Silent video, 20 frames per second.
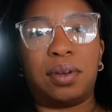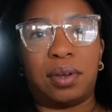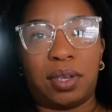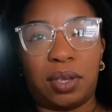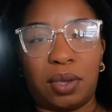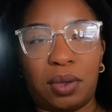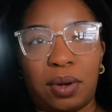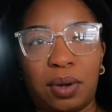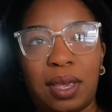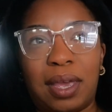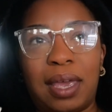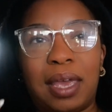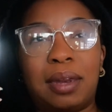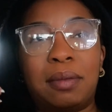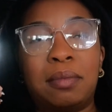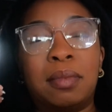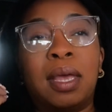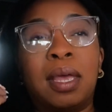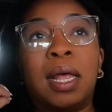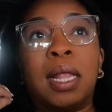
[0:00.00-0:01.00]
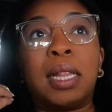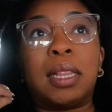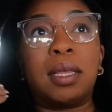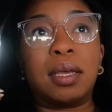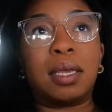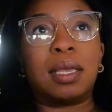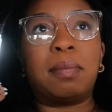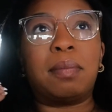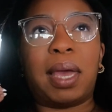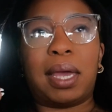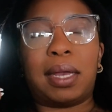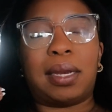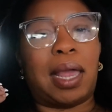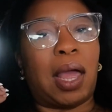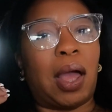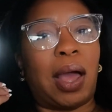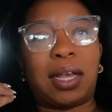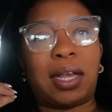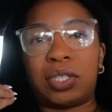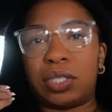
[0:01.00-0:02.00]
unit. And looking back
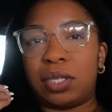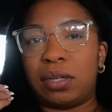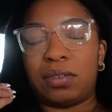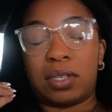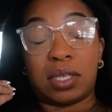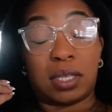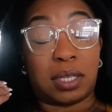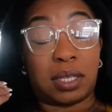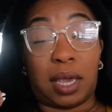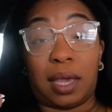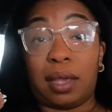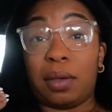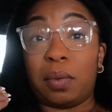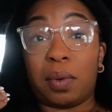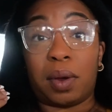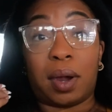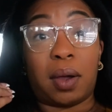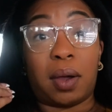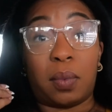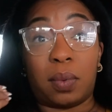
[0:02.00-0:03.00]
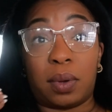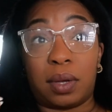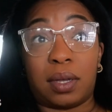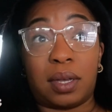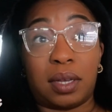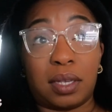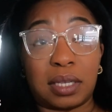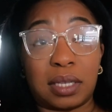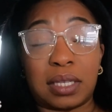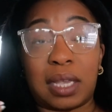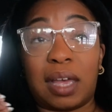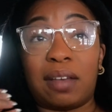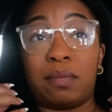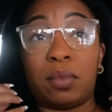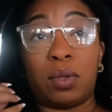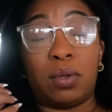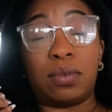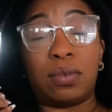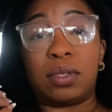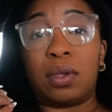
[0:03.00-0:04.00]
now, I should have just stayed where I was because I've
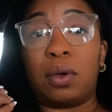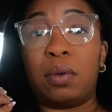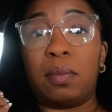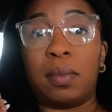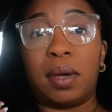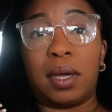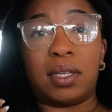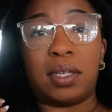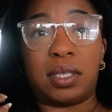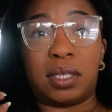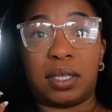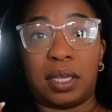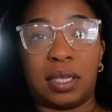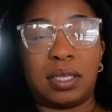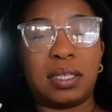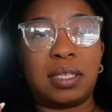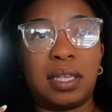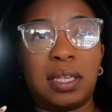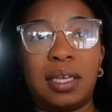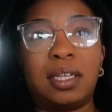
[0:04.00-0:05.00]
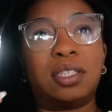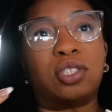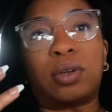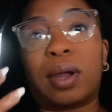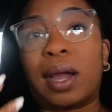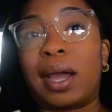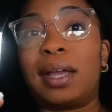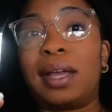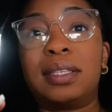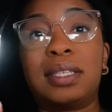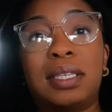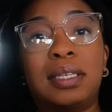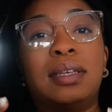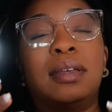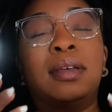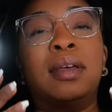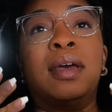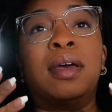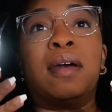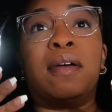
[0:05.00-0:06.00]
moved so much since then trying to
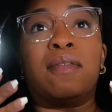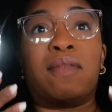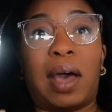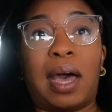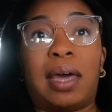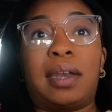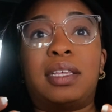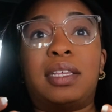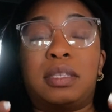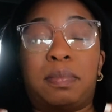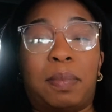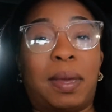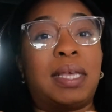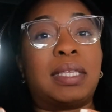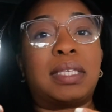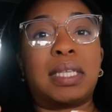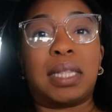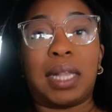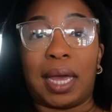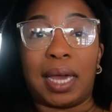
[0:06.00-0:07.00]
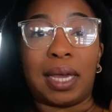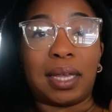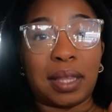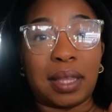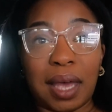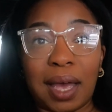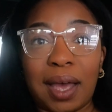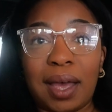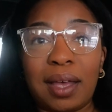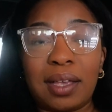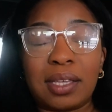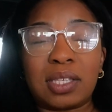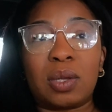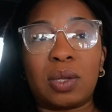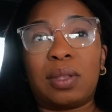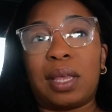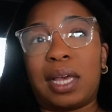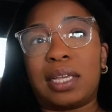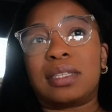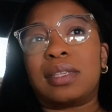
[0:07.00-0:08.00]
find a space like that. So
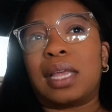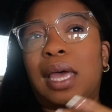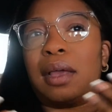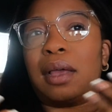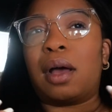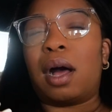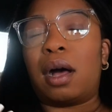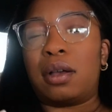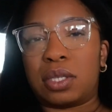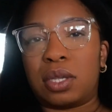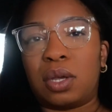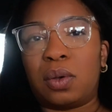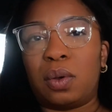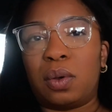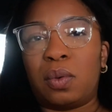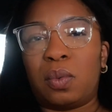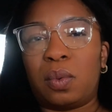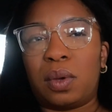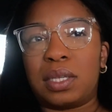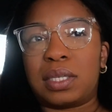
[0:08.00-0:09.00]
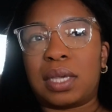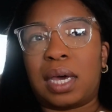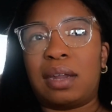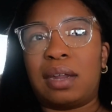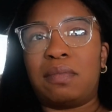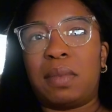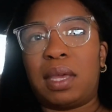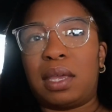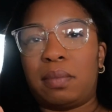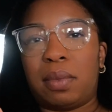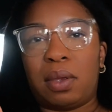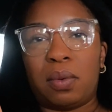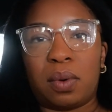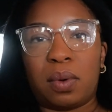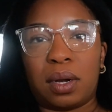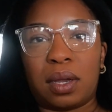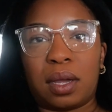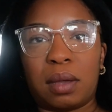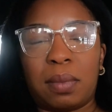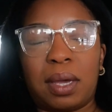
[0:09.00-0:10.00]
that's like also what is kind of making me
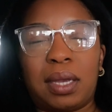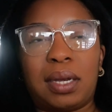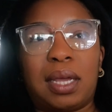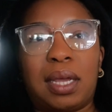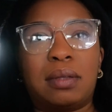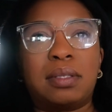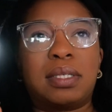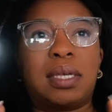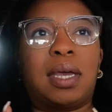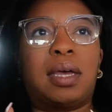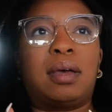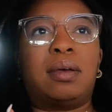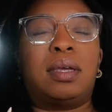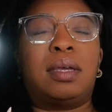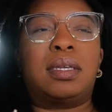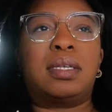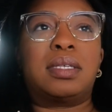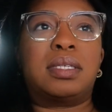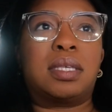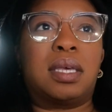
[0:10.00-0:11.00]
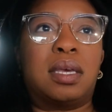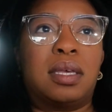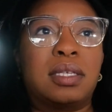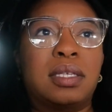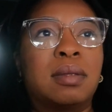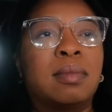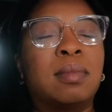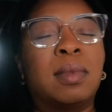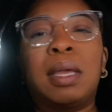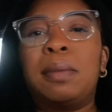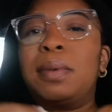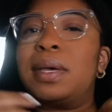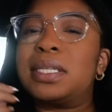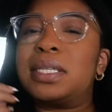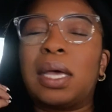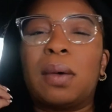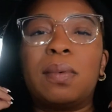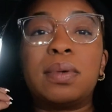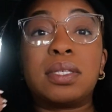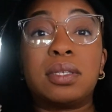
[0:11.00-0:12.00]
want to come back downtown in a sense, because
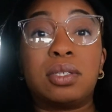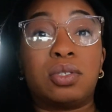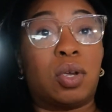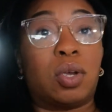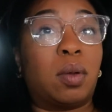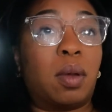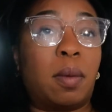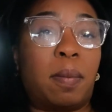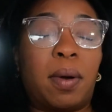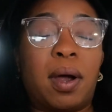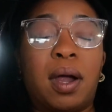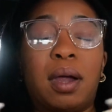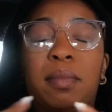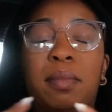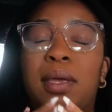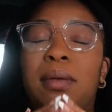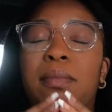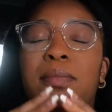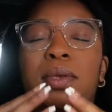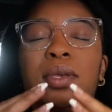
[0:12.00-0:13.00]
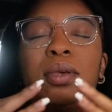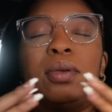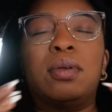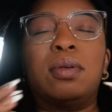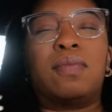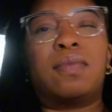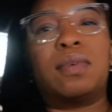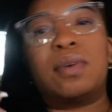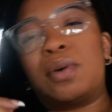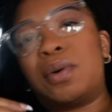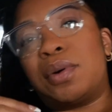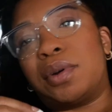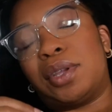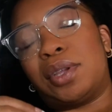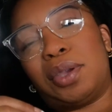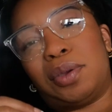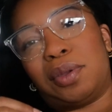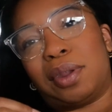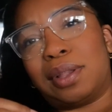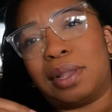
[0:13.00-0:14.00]
that was the dream apartment. Beautiful corner
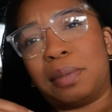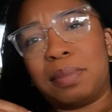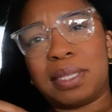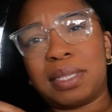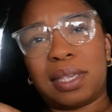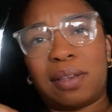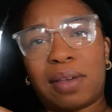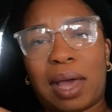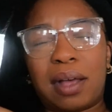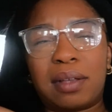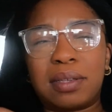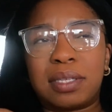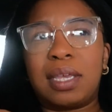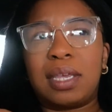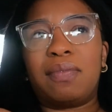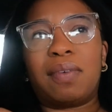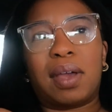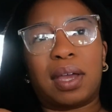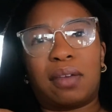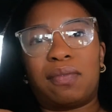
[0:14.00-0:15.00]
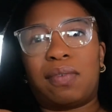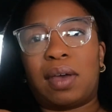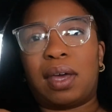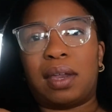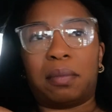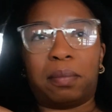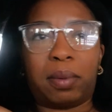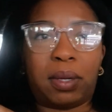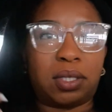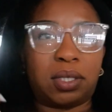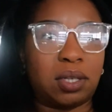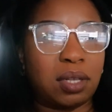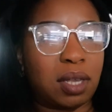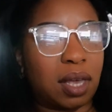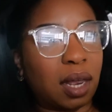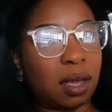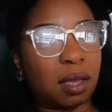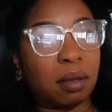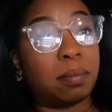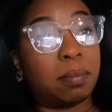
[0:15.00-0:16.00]
unit. Let me see. I'll see if I can find a picture that
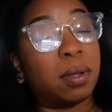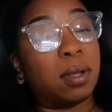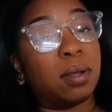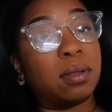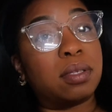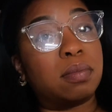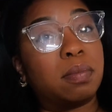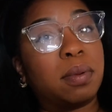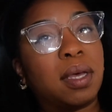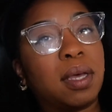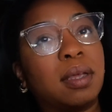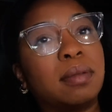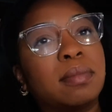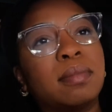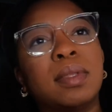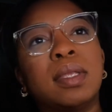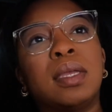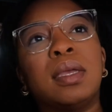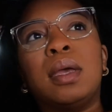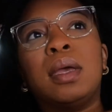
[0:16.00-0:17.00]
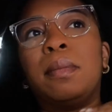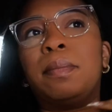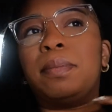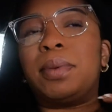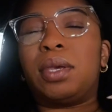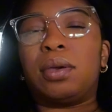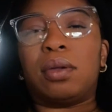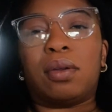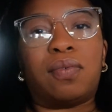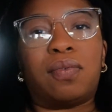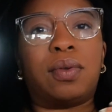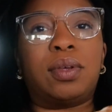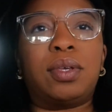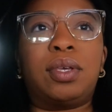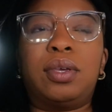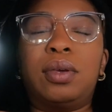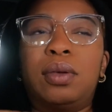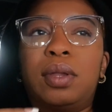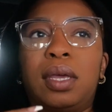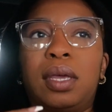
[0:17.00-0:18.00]
I can post, but beautiful
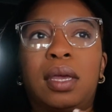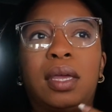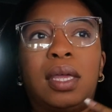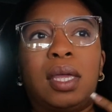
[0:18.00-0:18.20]
unit.